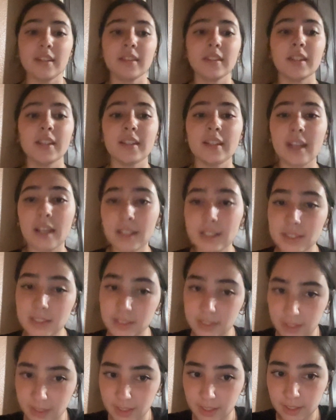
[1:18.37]
The next
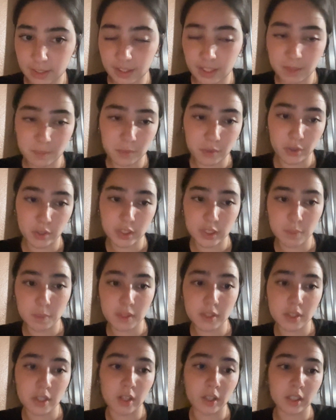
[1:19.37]
thing that I'm going to be
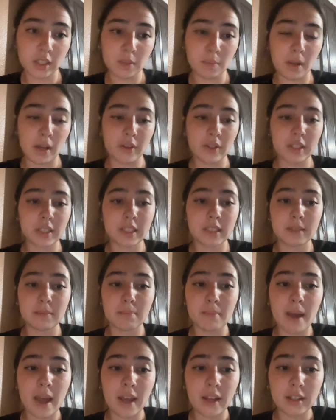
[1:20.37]
talking about is
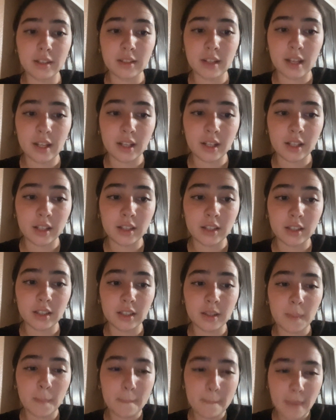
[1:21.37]

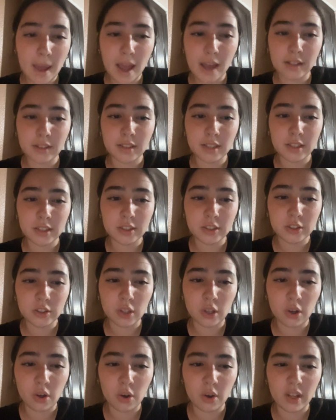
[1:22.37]

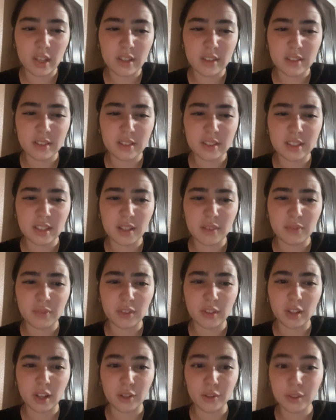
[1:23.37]

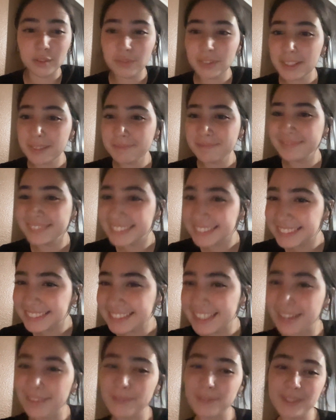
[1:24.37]
magnetoencephalography,
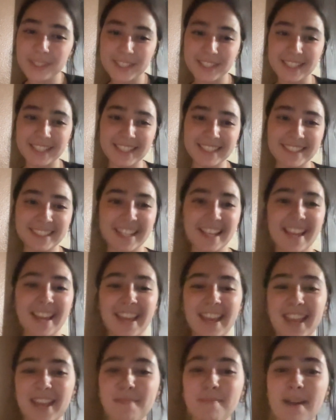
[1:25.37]
which is
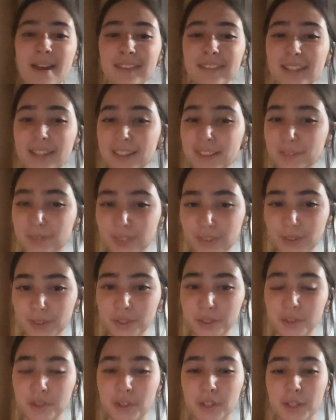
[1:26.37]
a magnetic
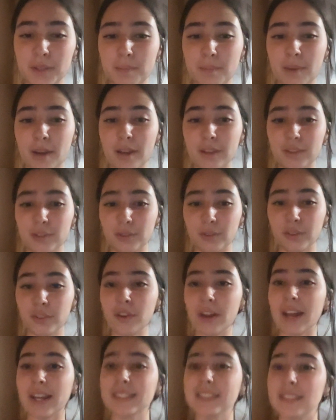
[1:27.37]
field created by neuronal
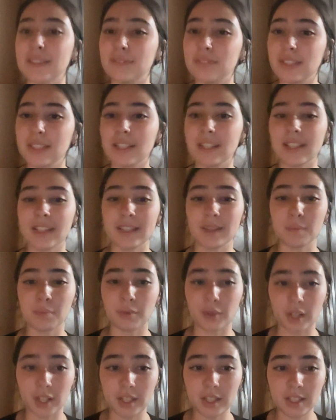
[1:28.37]
activity in the
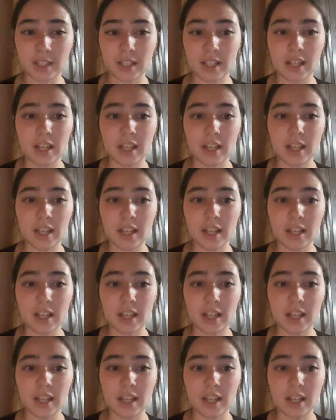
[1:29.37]
brain.